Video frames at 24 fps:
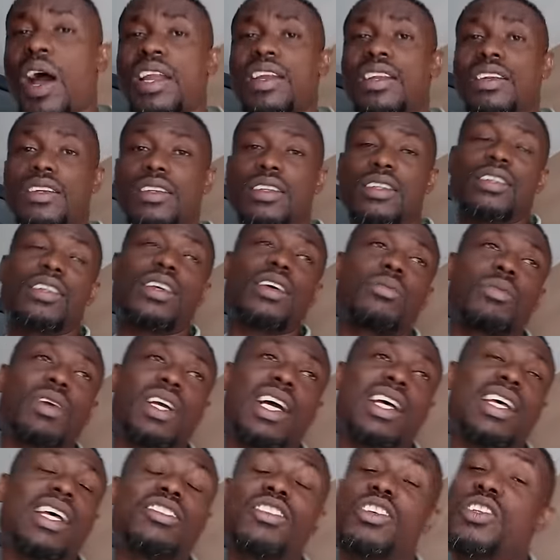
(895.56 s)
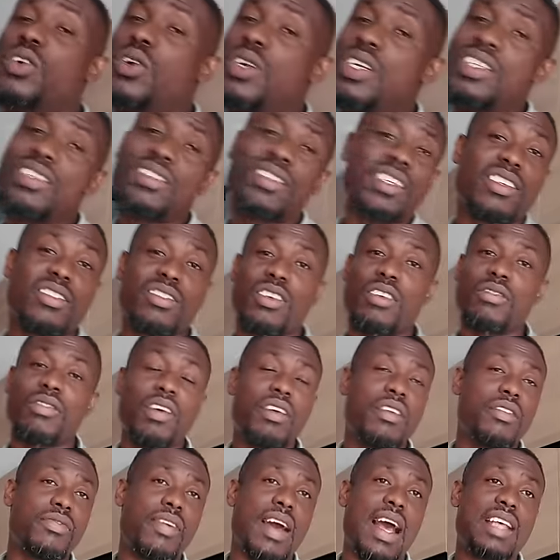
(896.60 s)
one. Because as you know, these things go
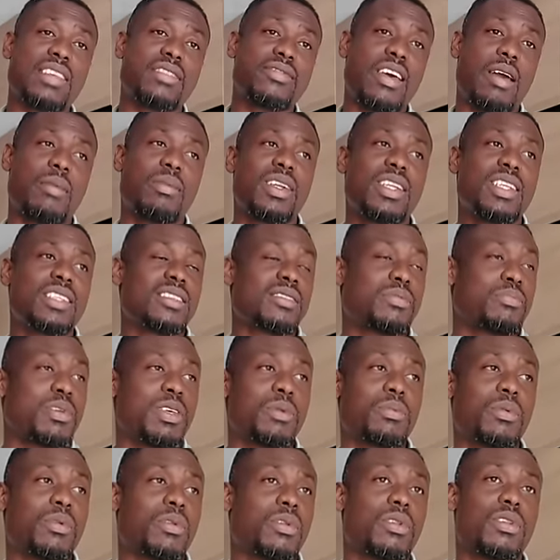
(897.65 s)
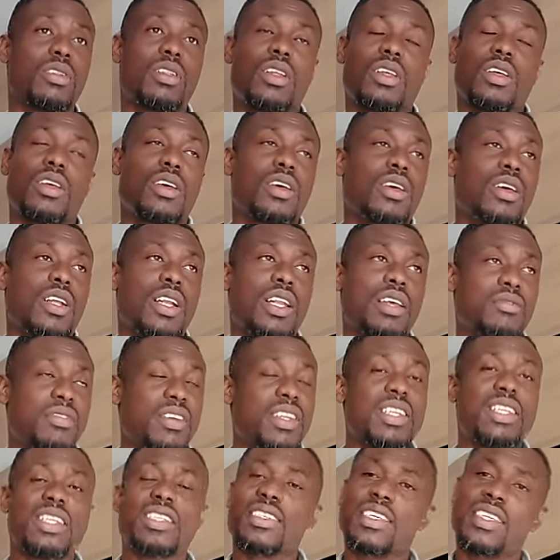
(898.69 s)
very fast, family. These people
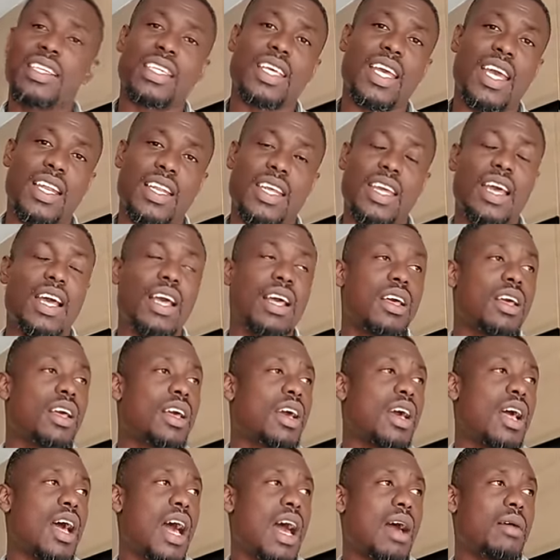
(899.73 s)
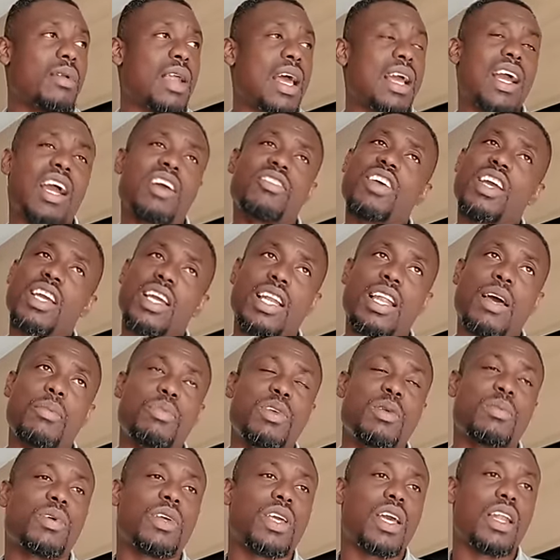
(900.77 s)
living this in Kenya, um, like our regular
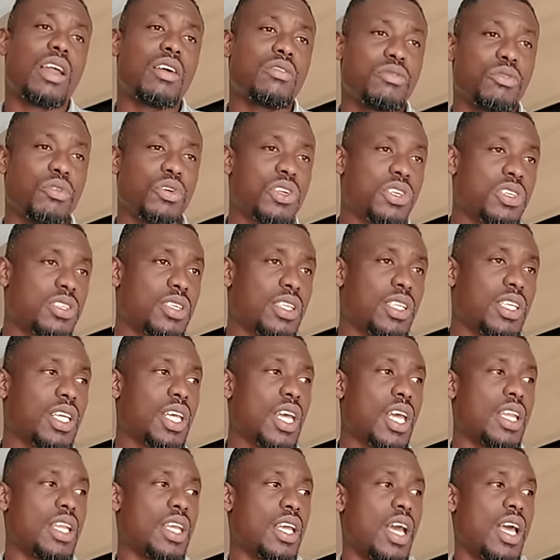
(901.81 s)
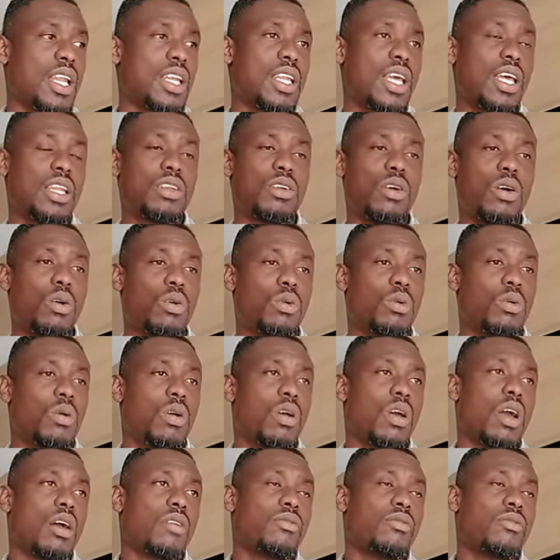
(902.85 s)
people can afford this in Kenya, and then now